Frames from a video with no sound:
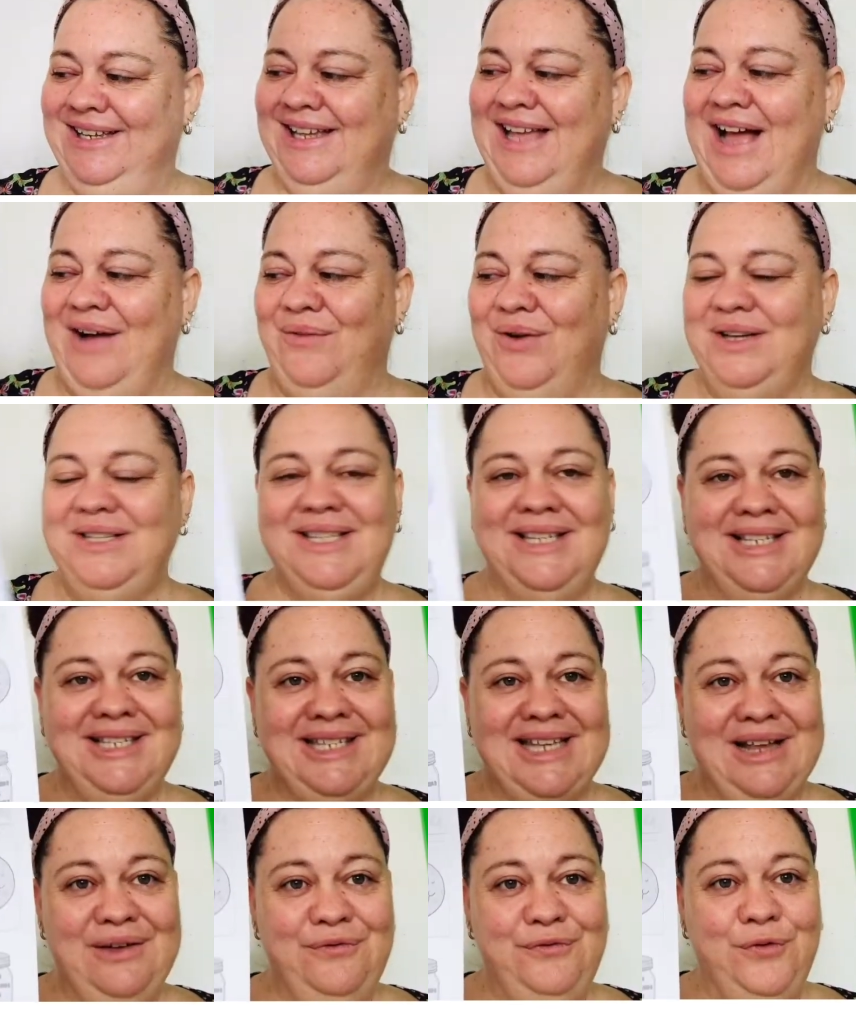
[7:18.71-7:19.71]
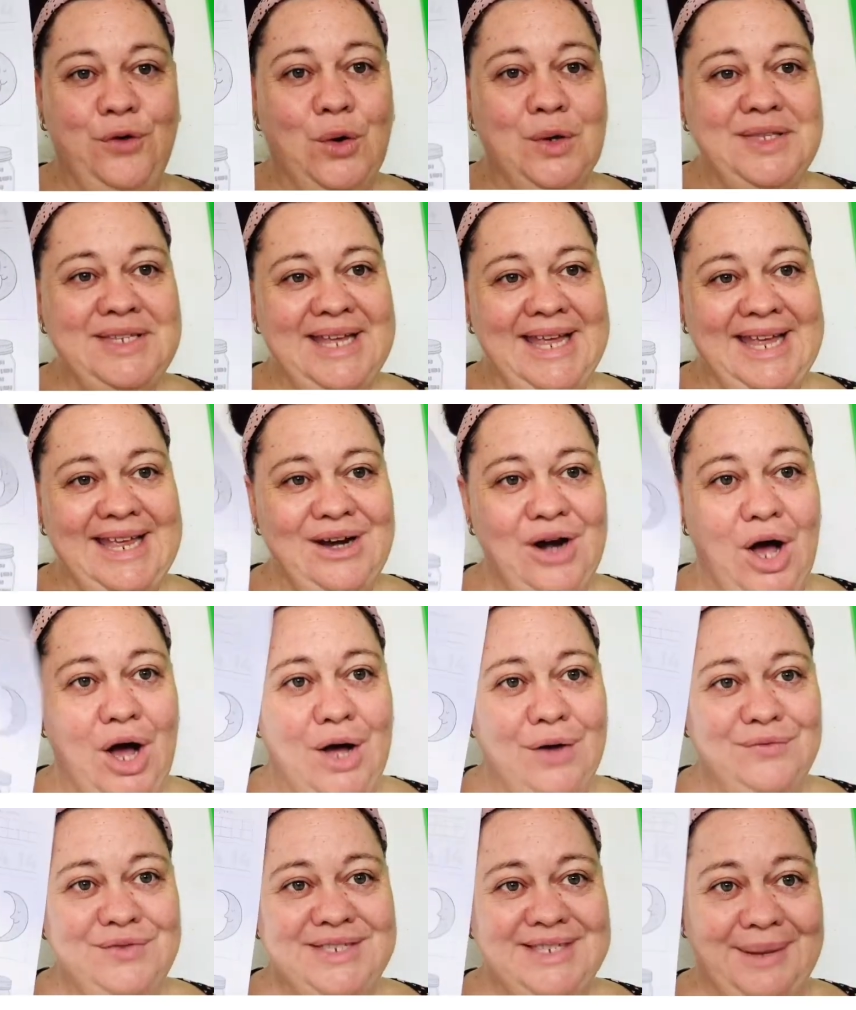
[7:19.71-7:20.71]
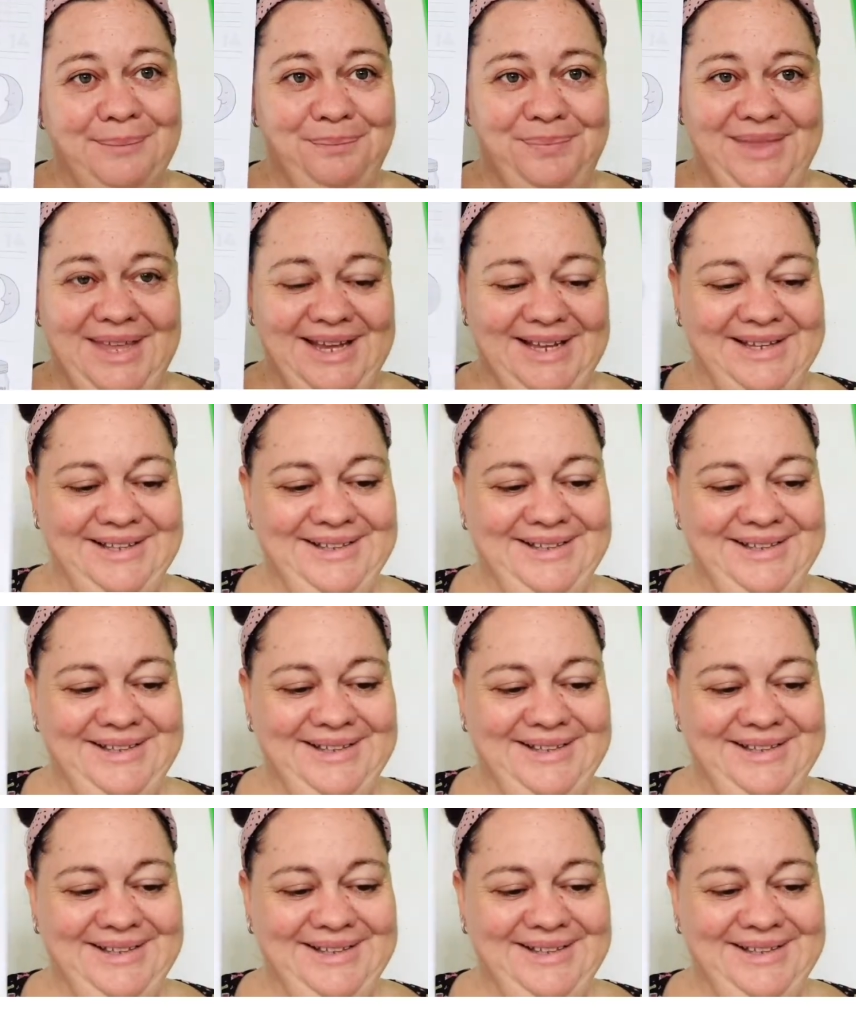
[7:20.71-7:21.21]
I want to see 14 of something.